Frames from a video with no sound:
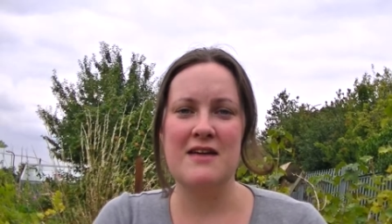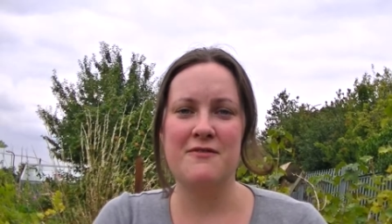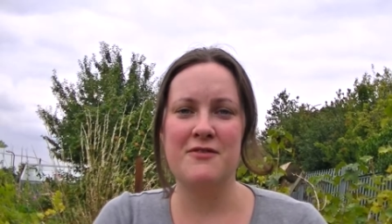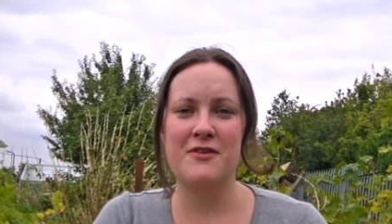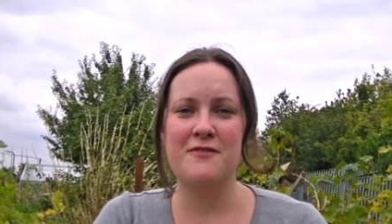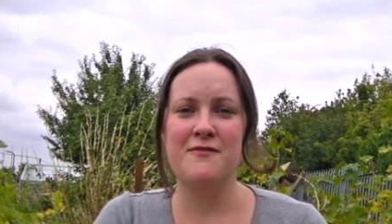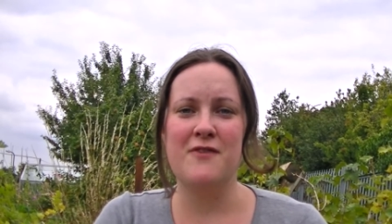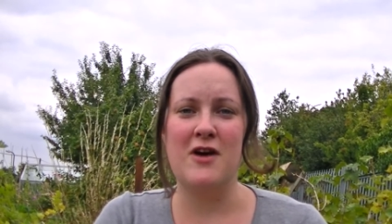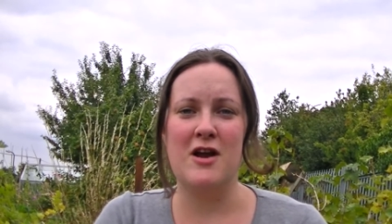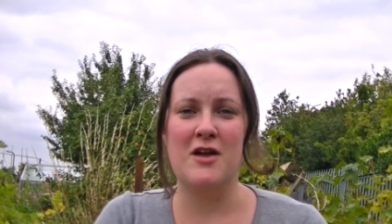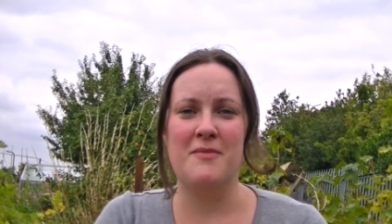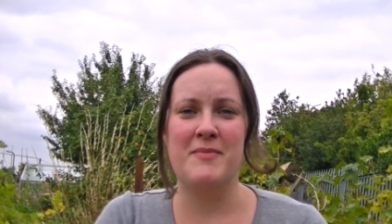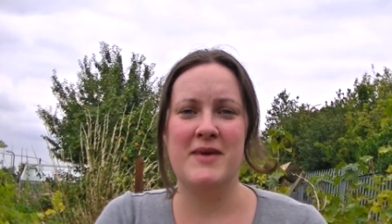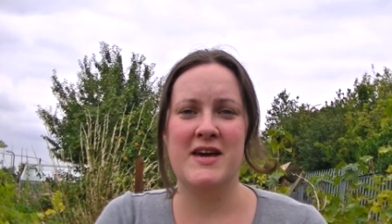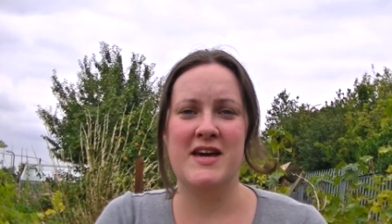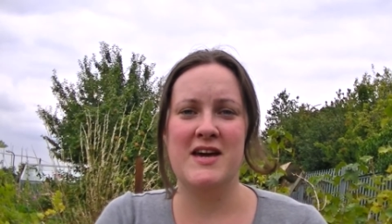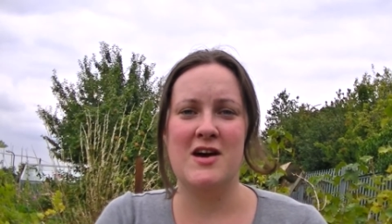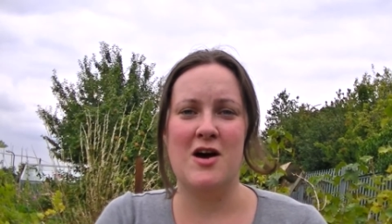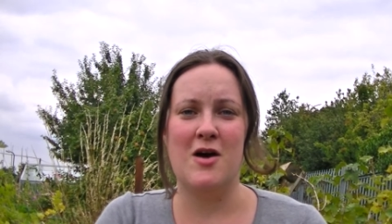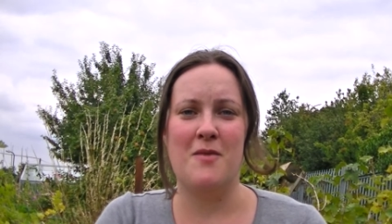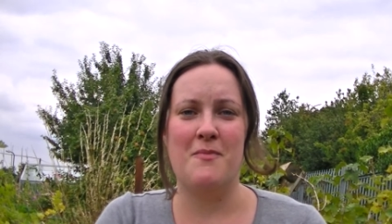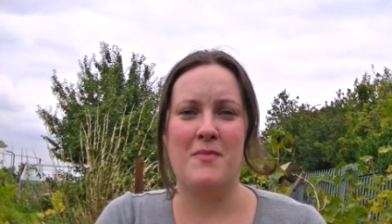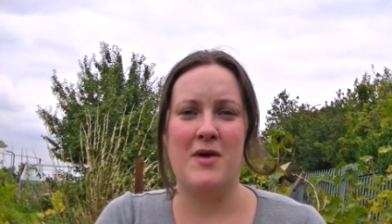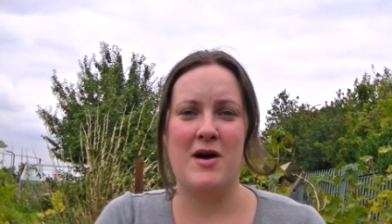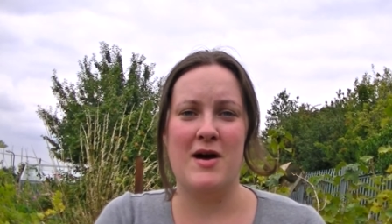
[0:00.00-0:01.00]
you follow me
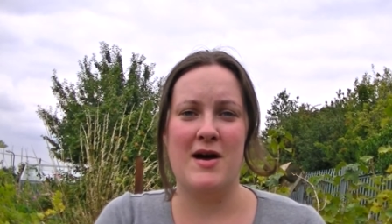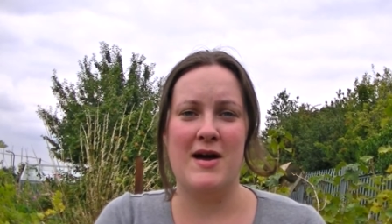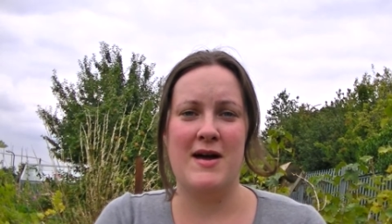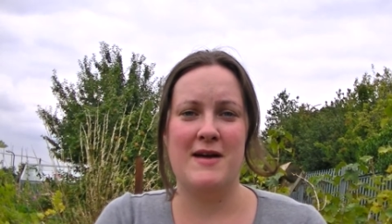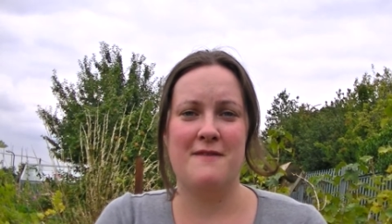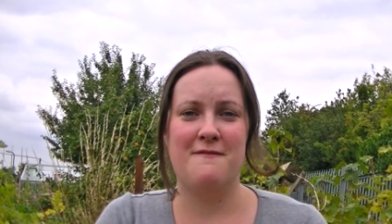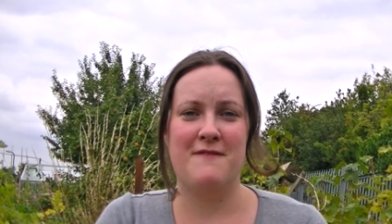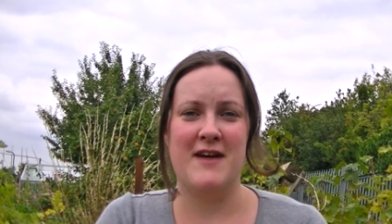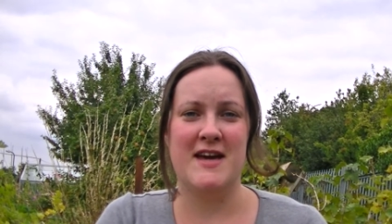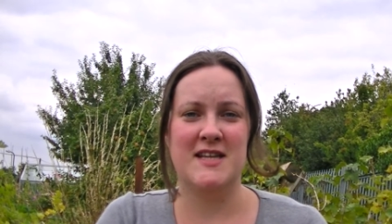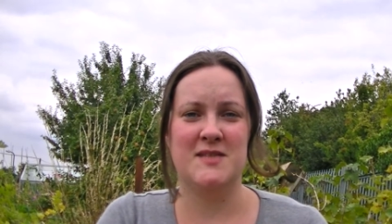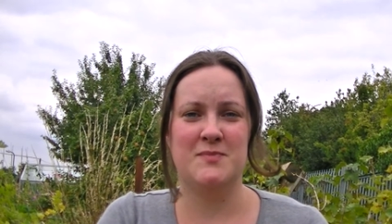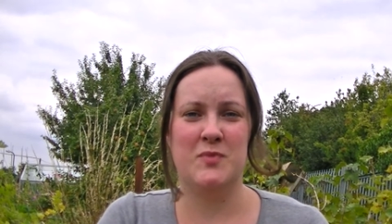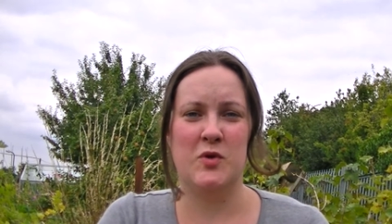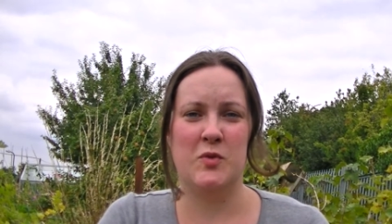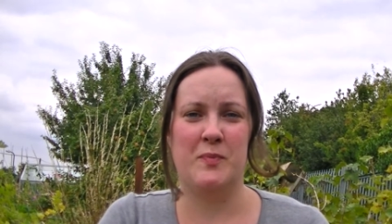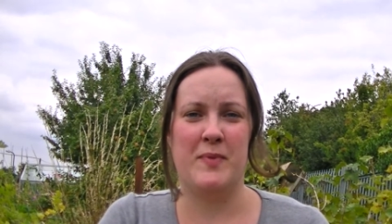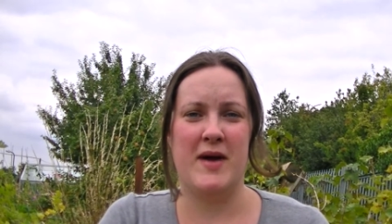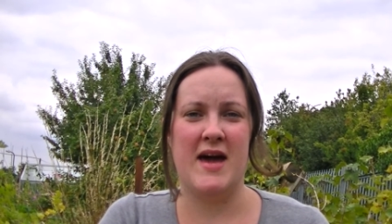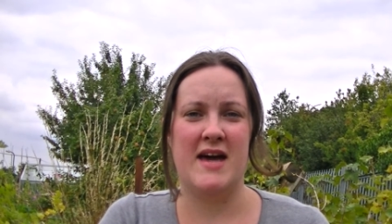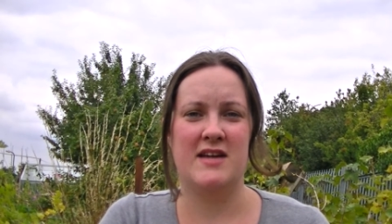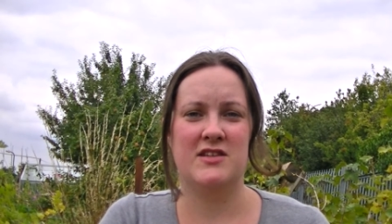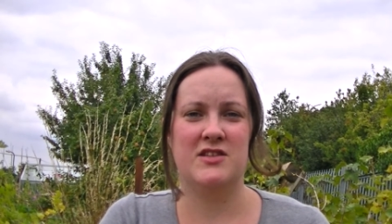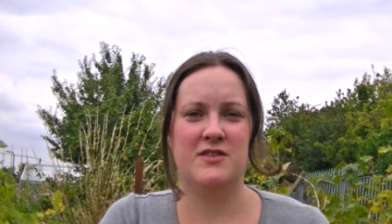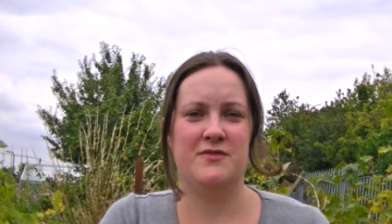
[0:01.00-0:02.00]
on my Facebook
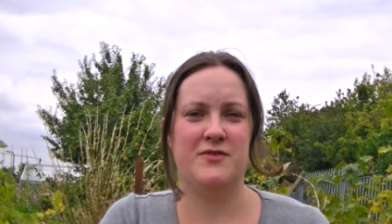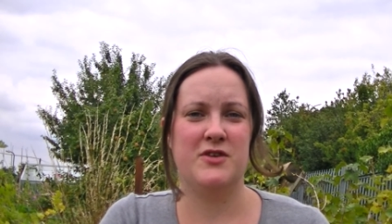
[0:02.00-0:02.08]
page,